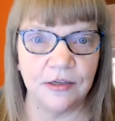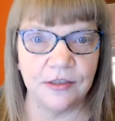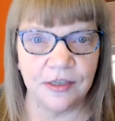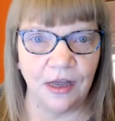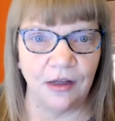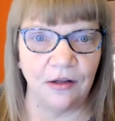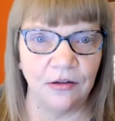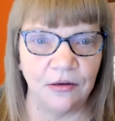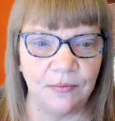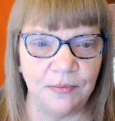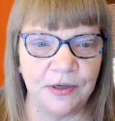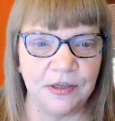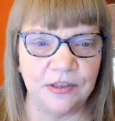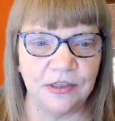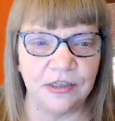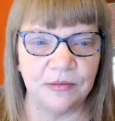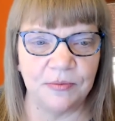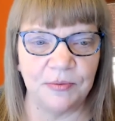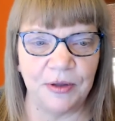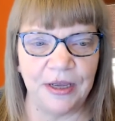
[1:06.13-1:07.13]
solid
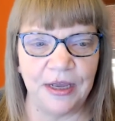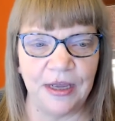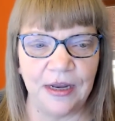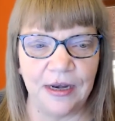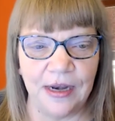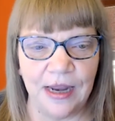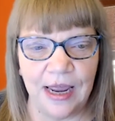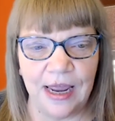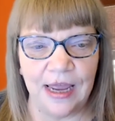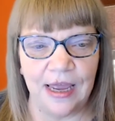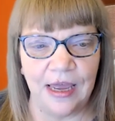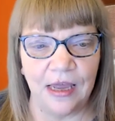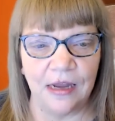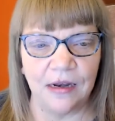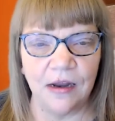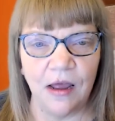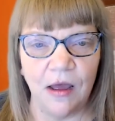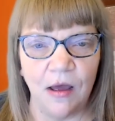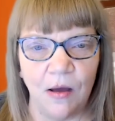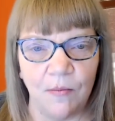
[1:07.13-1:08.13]
business plan and